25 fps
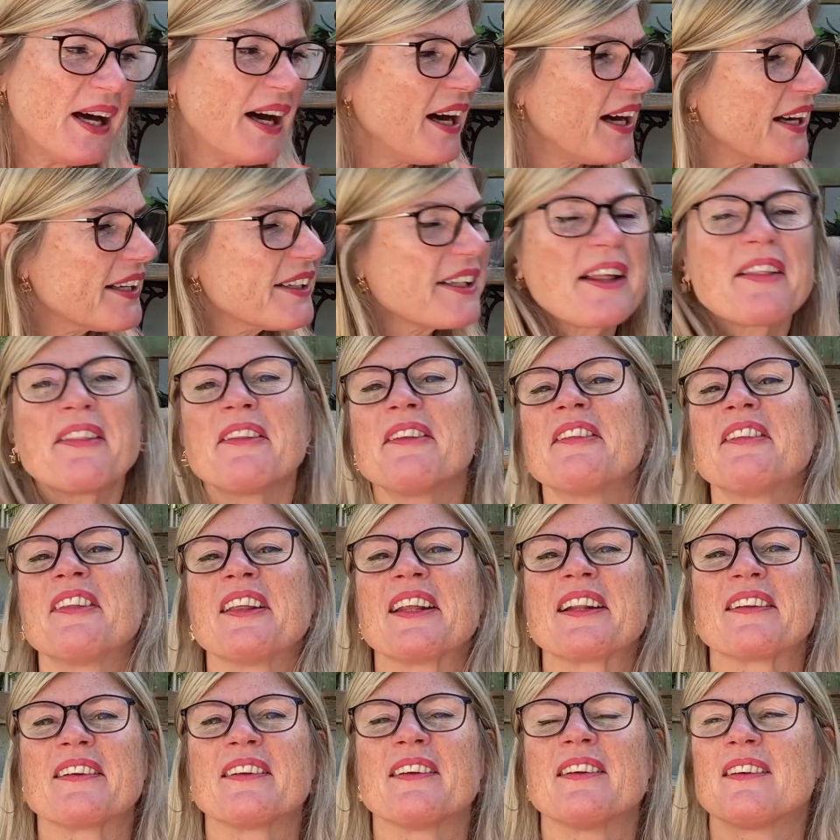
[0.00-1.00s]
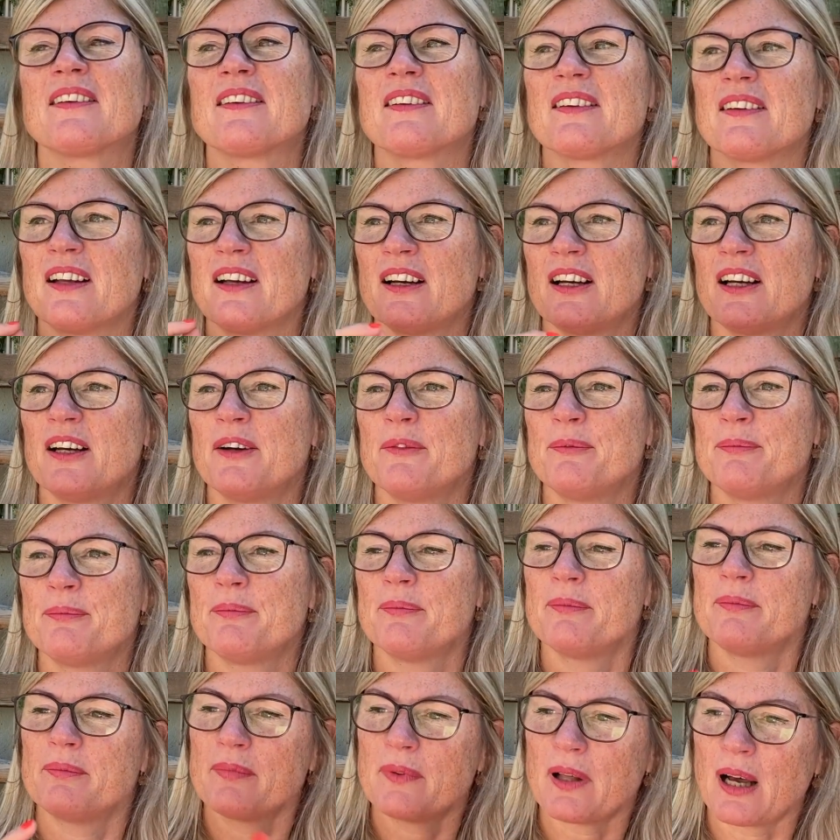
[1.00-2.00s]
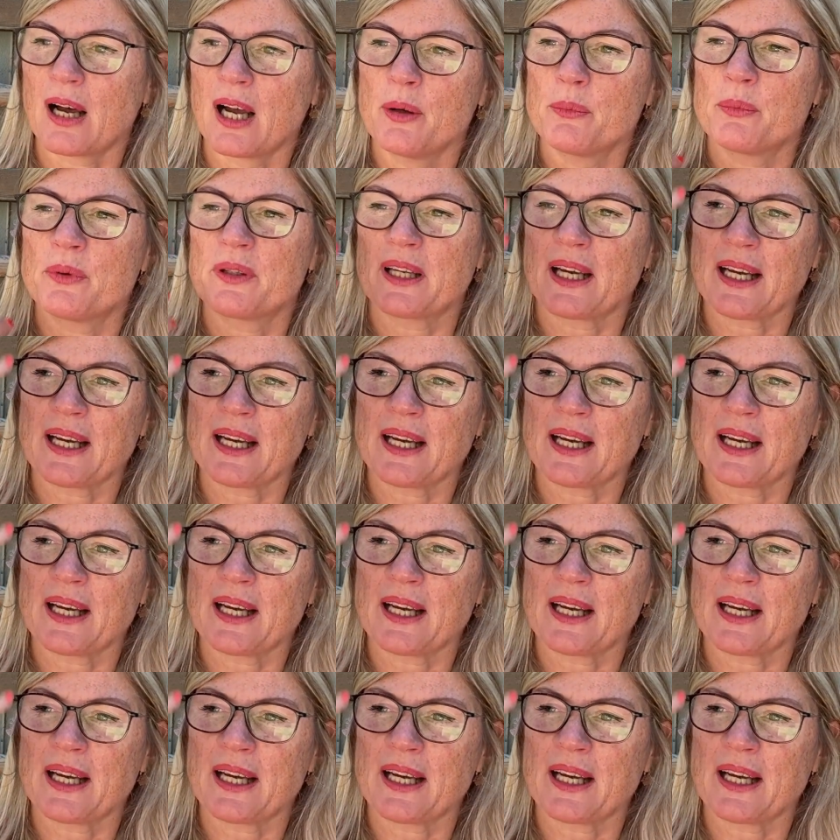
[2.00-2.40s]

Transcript: Another thing that I would